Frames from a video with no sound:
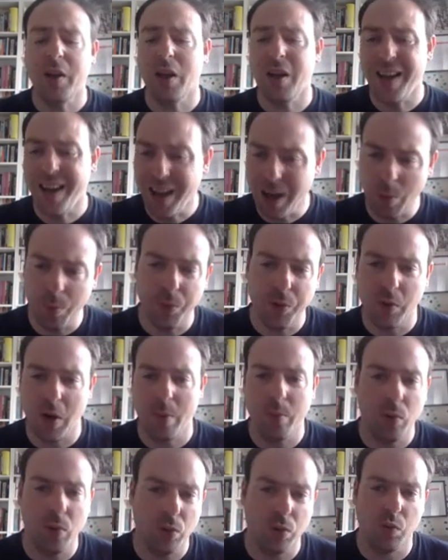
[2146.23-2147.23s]
they're going to help the
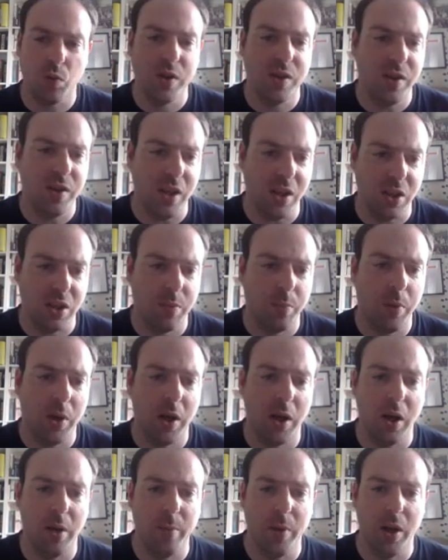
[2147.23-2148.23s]
rebels resist
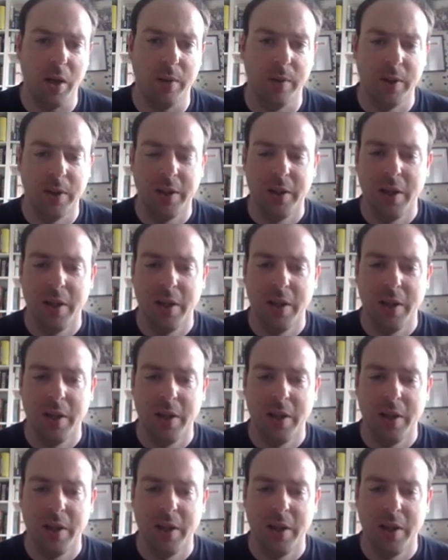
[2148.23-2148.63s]
Parma.